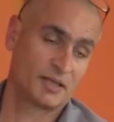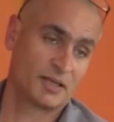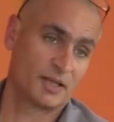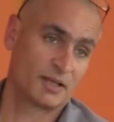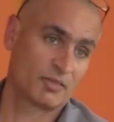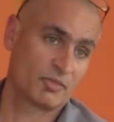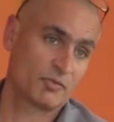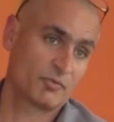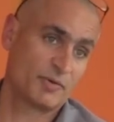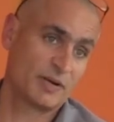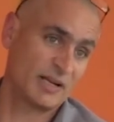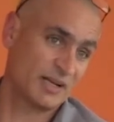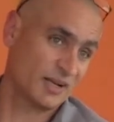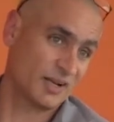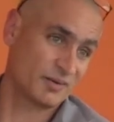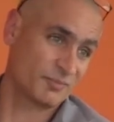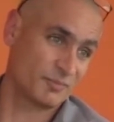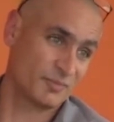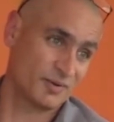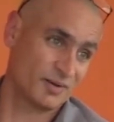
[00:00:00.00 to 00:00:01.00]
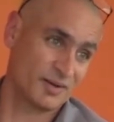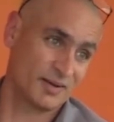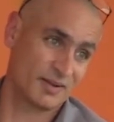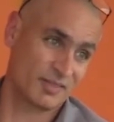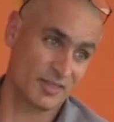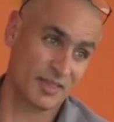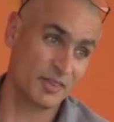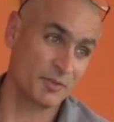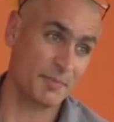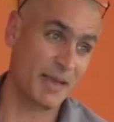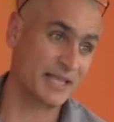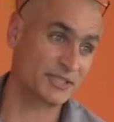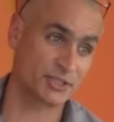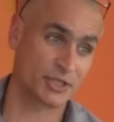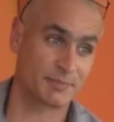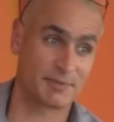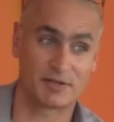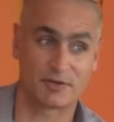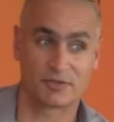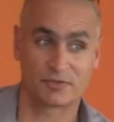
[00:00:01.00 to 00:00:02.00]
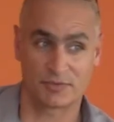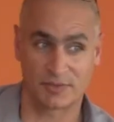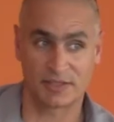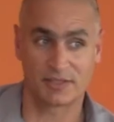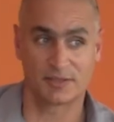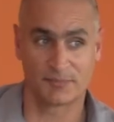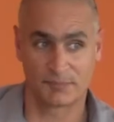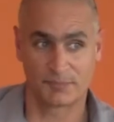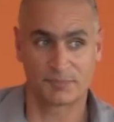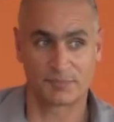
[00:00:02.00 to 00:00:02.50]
it's really not. There's nothing magic about it, really.